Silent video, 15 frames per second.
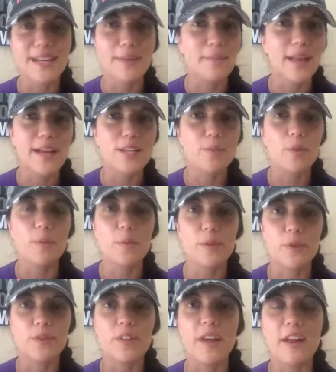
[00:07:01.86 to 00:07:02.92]
I'm an expert, but
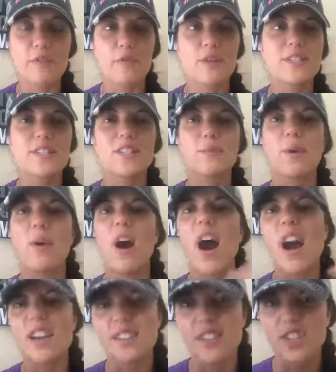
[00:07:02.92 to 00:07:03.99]
there's a lot of reasons about
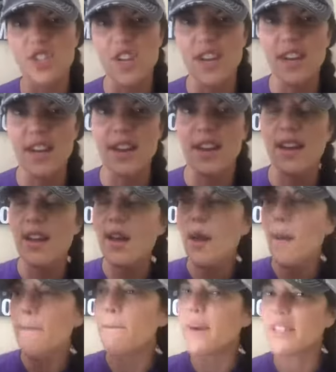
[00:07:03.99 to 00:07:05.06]
oxygen and
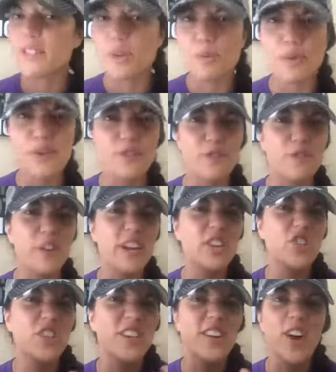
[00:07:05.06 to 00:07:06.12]
muscle
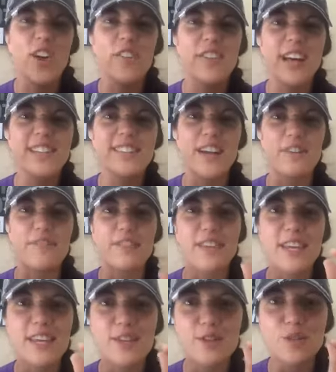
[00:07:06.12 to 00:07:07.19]
preservation and all of that stuff.
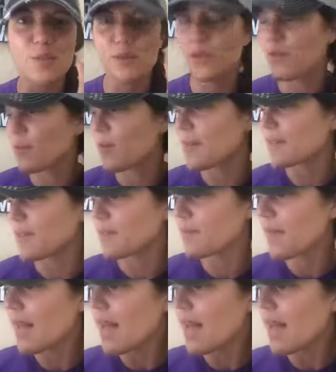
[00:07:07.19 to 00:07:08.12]
Ketones preserve your muscle.